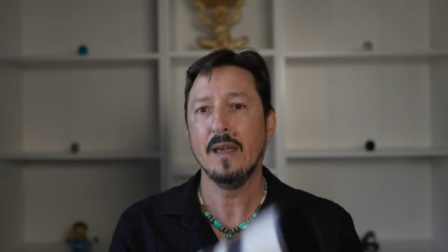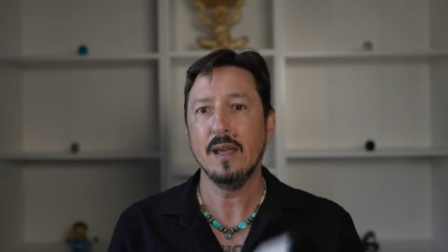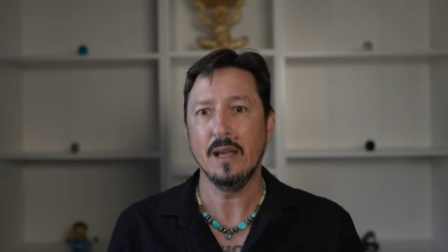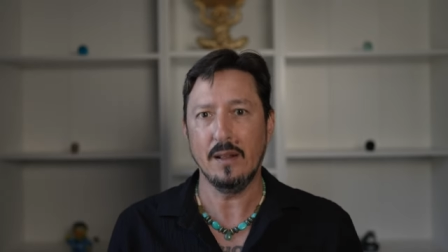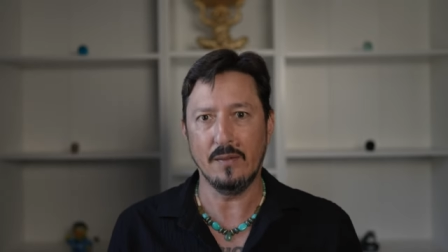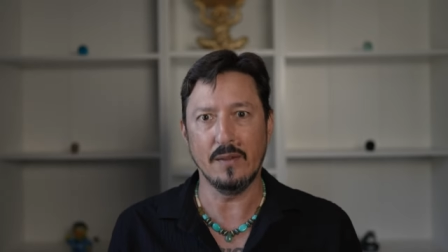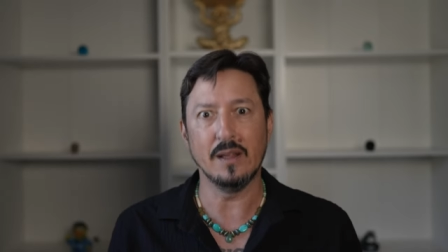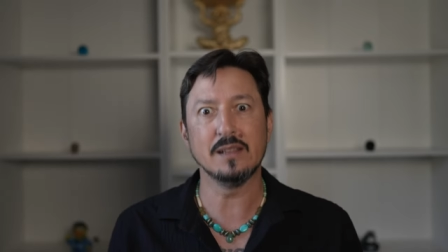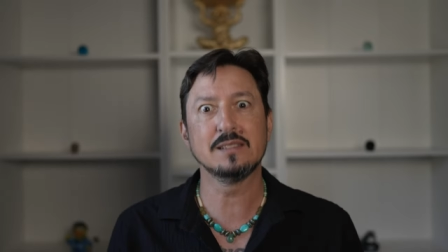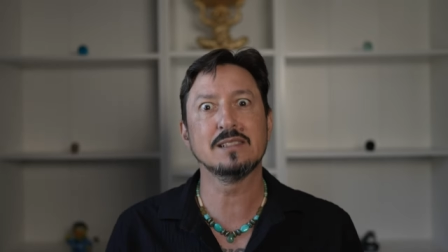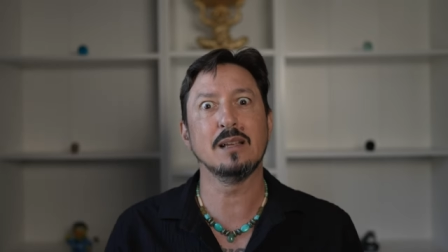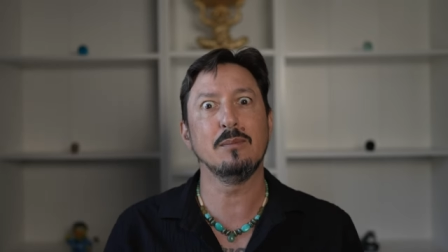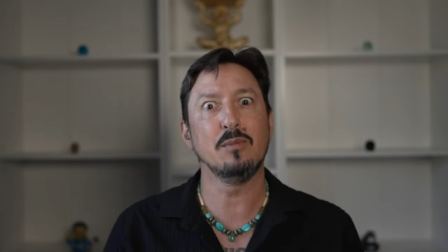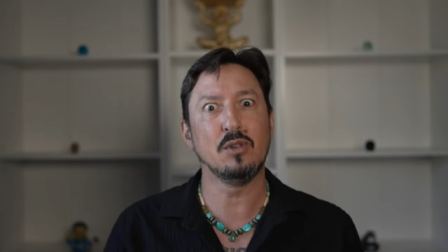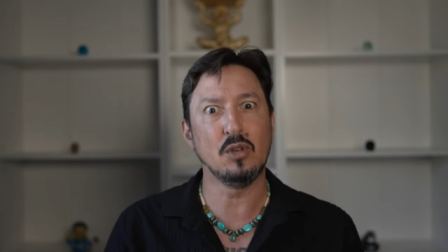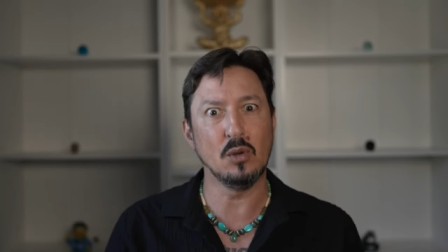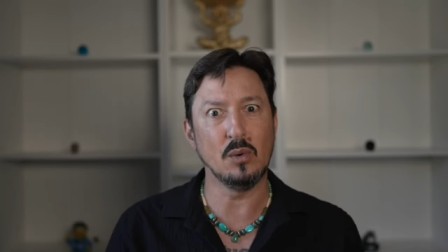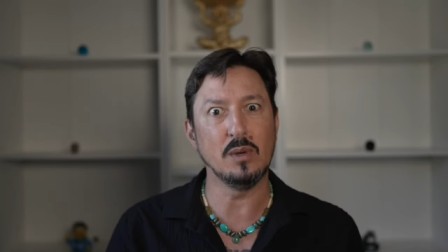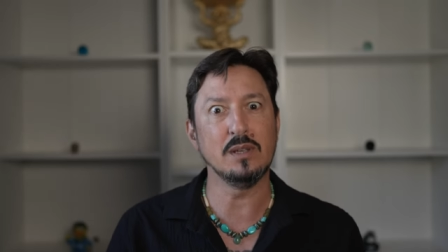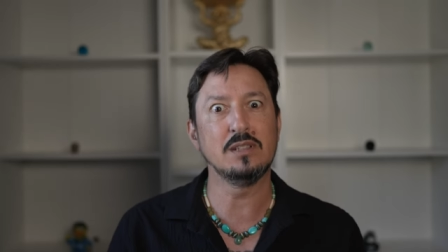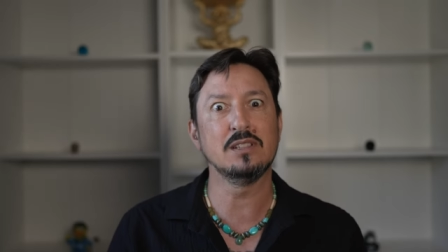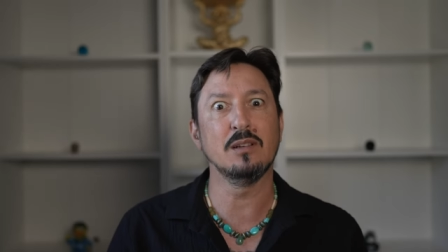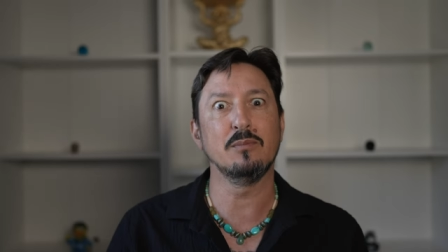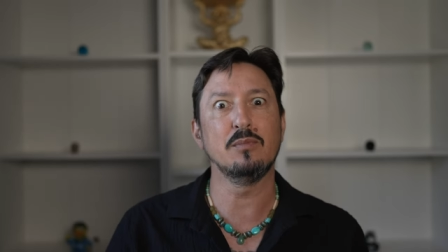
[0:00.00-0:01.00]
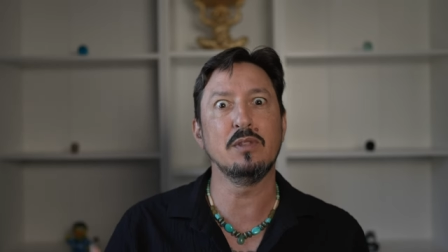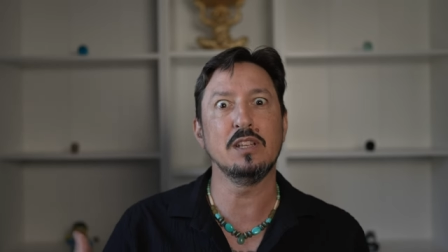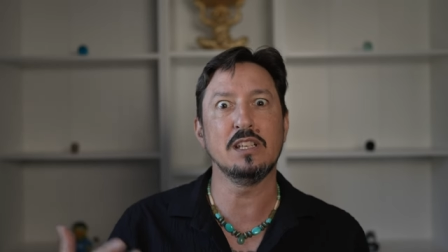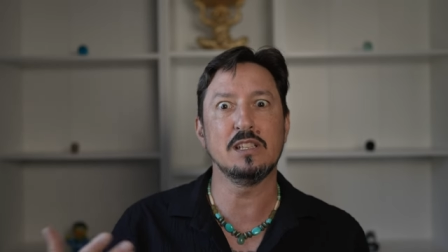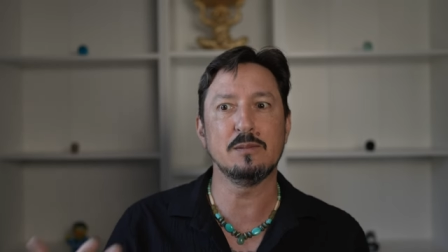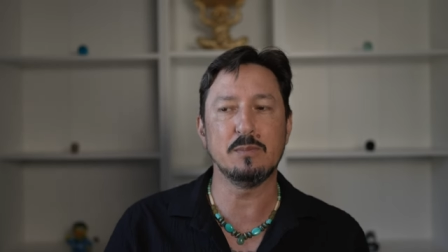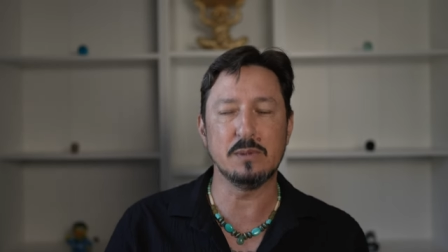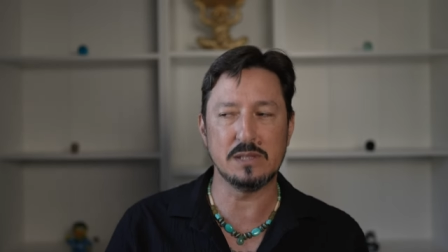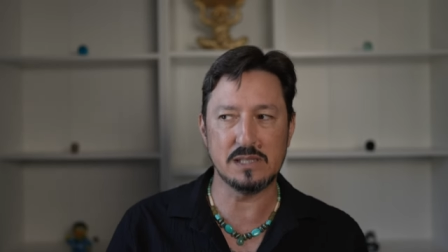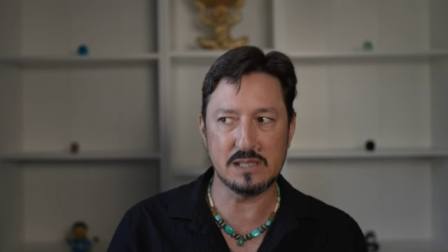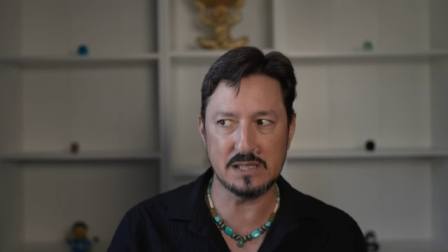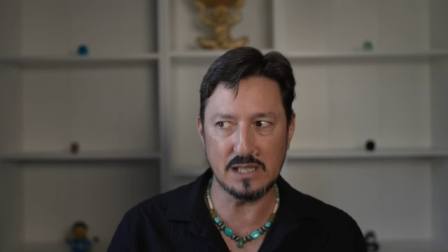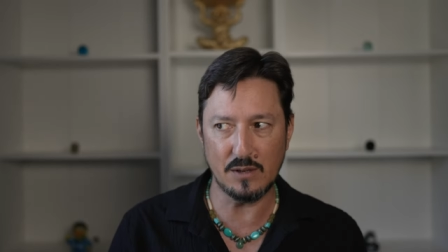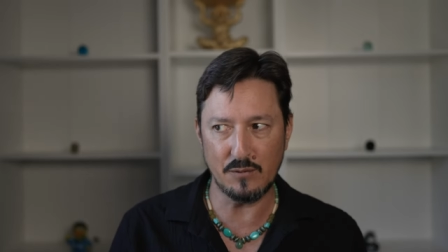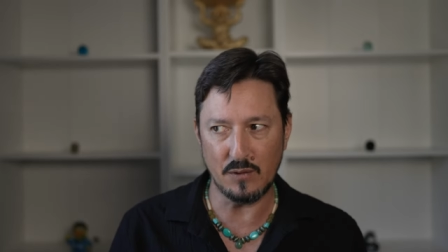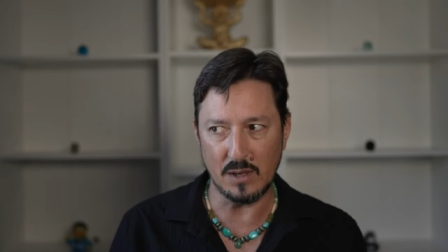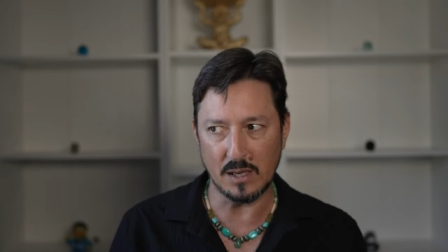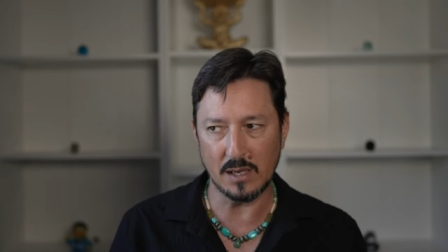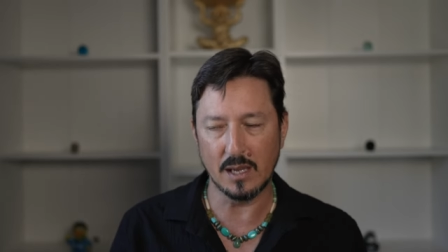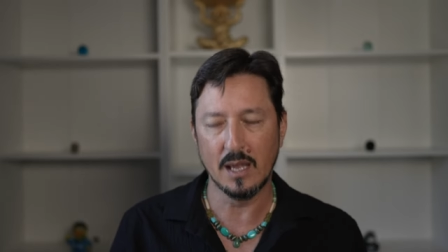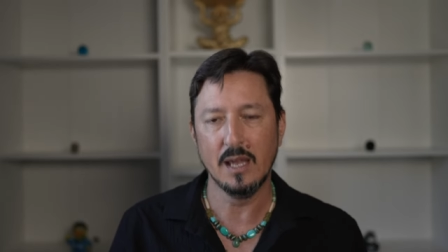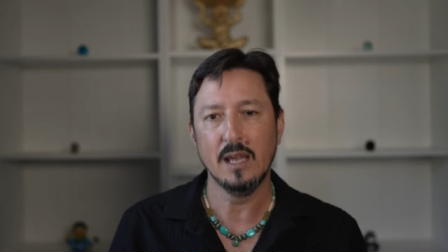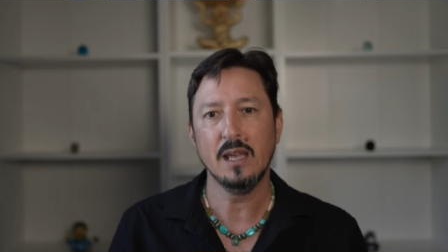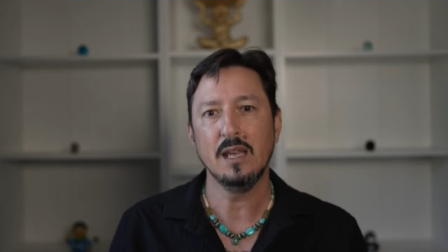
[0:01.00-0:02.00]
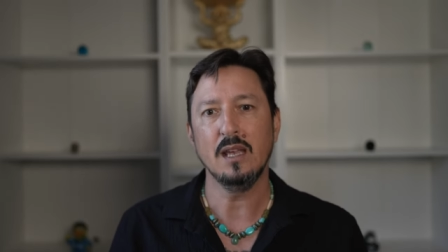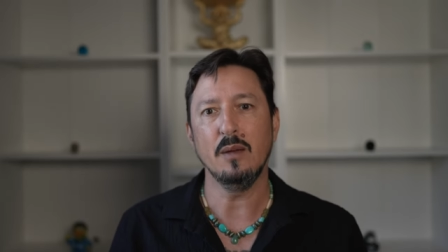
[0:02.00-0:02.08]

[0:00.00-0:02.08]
unless I'm doing something specific,